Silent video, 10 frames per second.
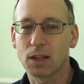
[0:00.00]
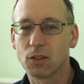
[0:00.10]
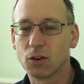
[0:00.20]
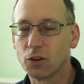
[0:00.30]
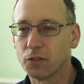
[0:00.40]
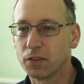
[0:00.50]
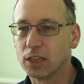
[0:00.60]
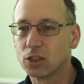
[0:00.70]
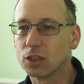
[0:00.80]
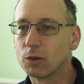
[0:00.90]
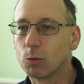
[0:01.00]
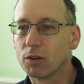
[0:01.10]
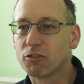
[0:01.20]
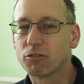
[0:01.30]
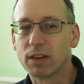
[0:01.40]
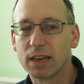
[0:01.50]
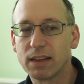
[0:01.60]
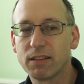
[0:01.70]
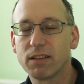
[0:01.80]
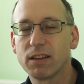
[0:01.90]
The new feature was
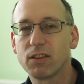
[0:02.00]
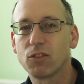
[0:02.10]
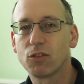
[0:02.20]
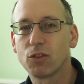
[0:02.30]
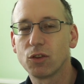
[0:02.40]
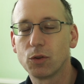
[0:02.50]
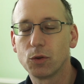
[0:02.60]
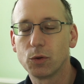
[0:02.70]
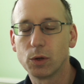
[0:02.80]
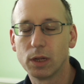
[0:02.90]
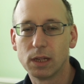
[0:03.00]
related to